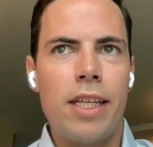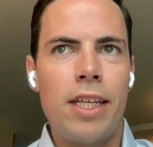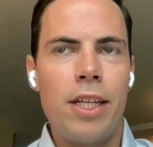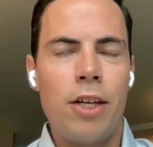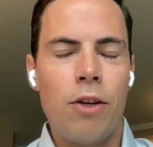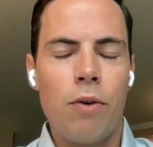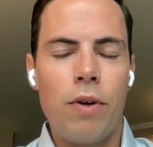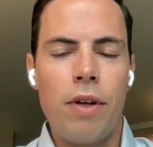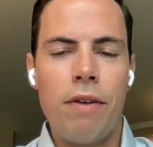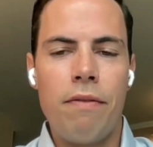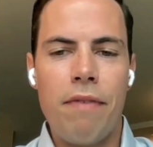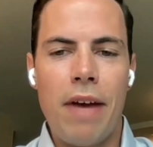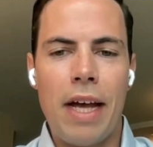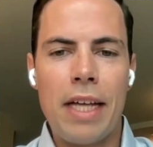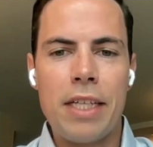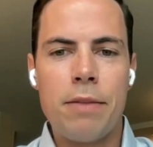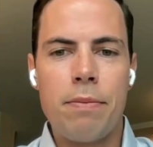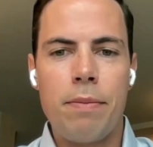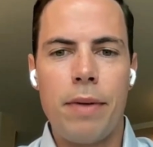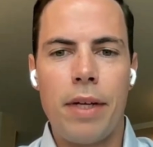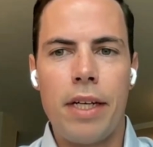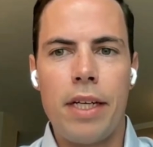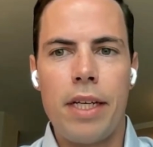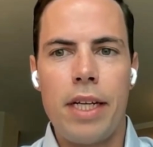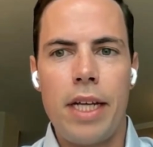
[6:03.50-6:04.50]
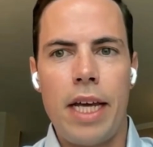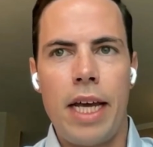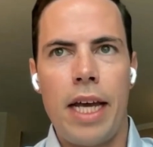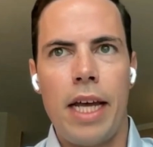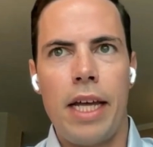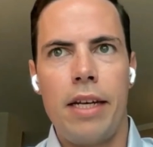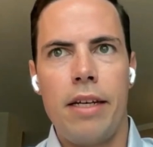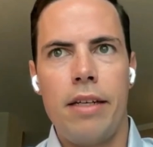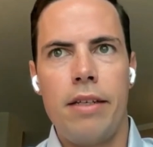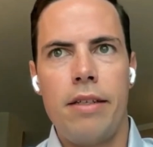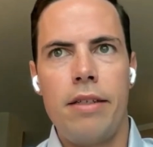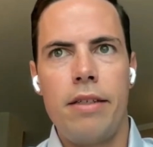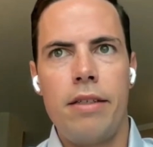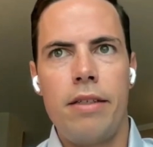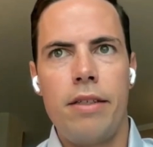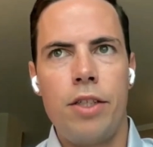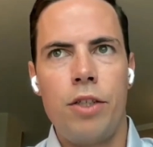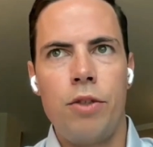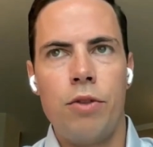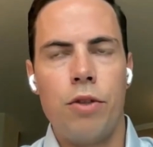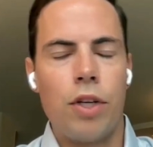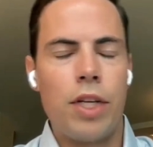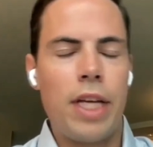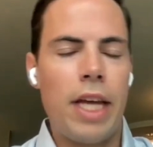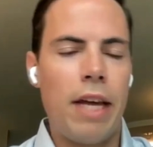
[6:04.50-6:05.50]
you know, investment, and
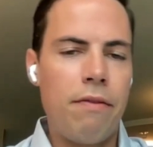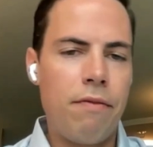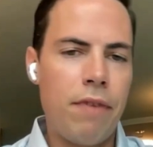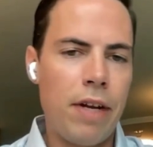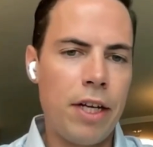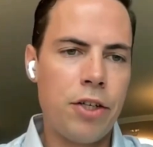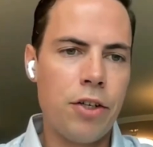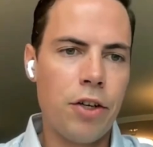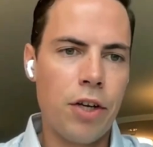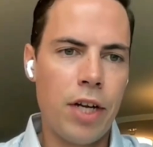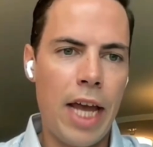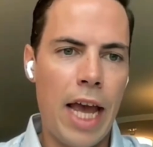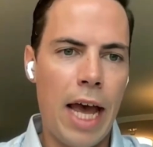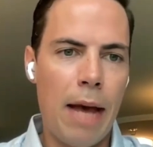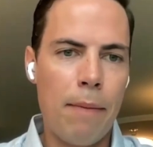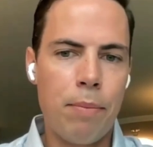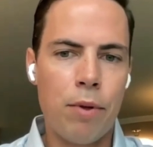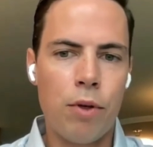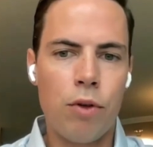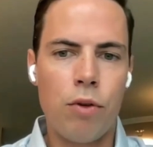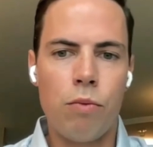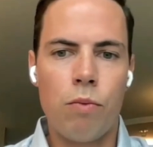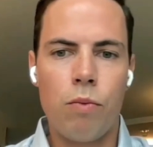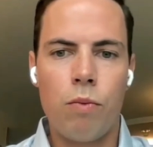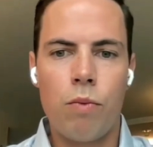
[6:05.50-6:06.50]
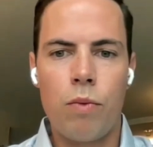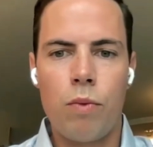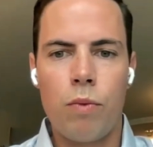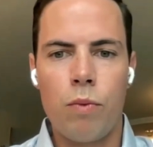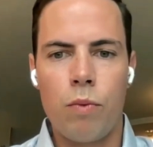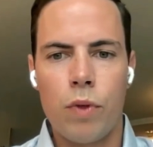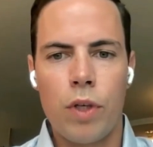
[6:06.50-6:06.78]
you look at venture capital